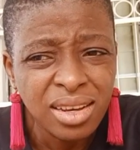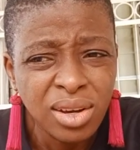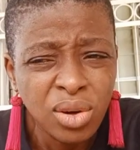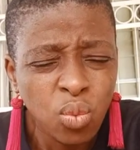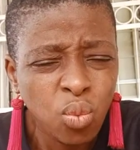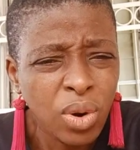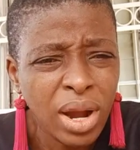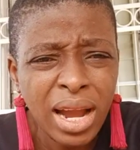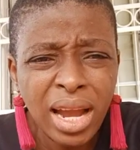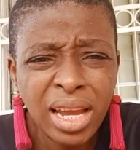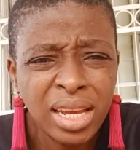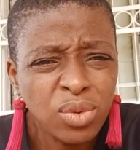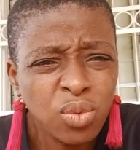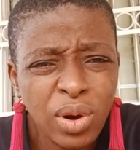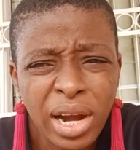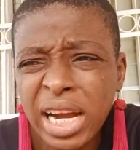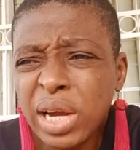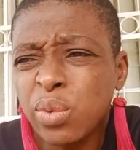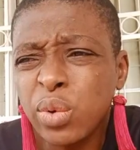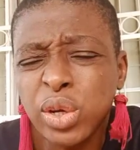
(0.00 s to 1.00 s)

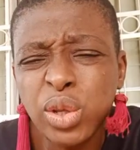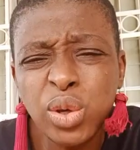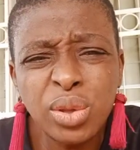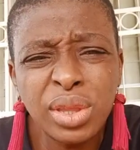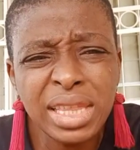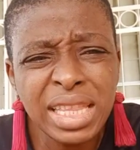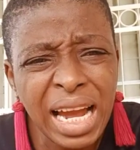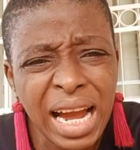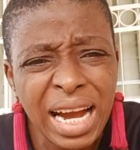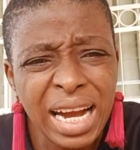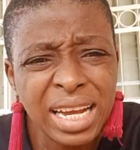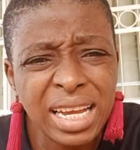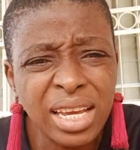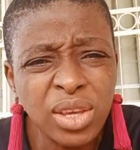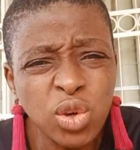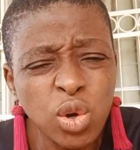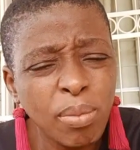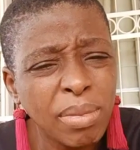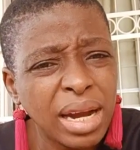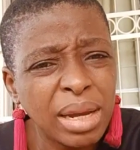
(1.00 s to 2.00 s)
Why would you tag a
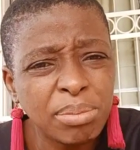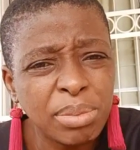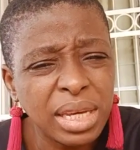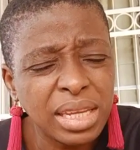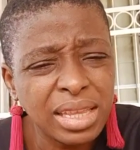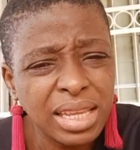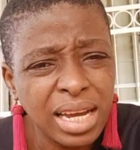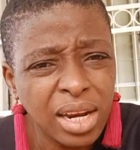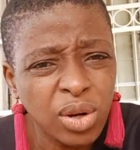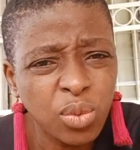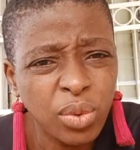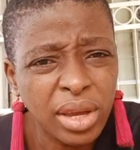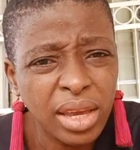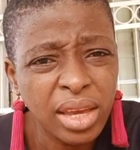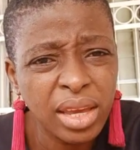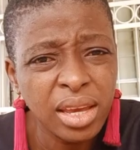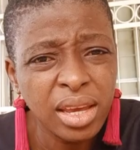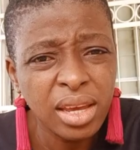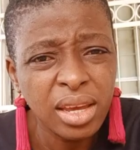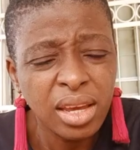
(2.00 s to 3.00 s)
human being that way?
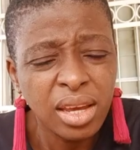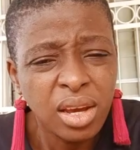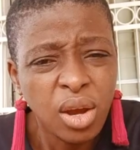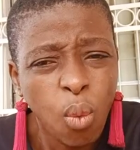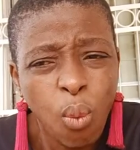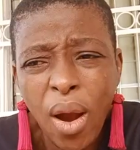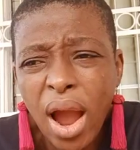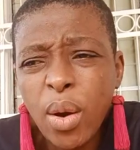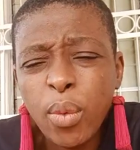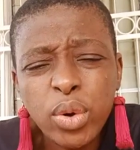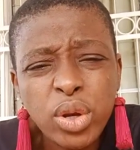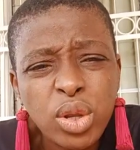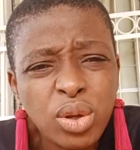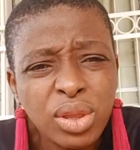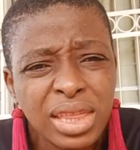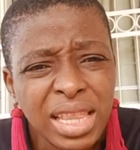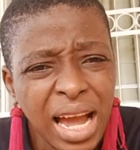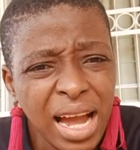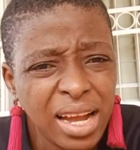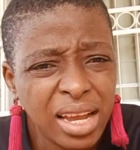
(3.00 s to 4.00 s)
Why would you
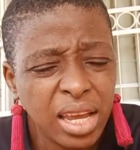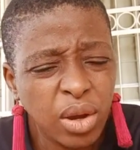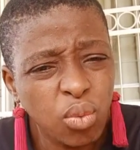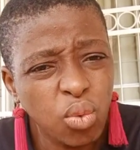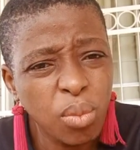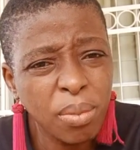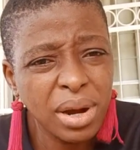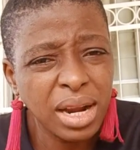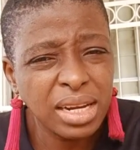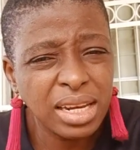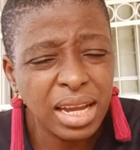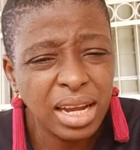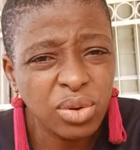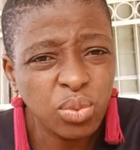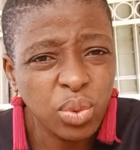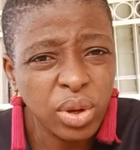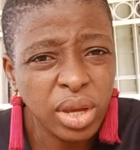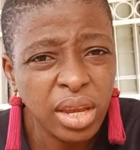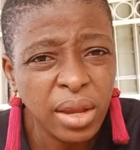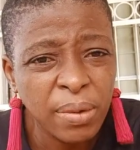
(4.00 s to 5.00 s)
tag a woman that
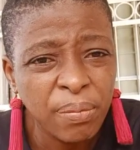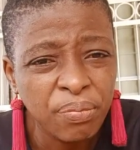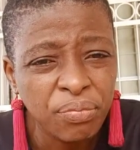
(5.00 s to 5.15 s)
way?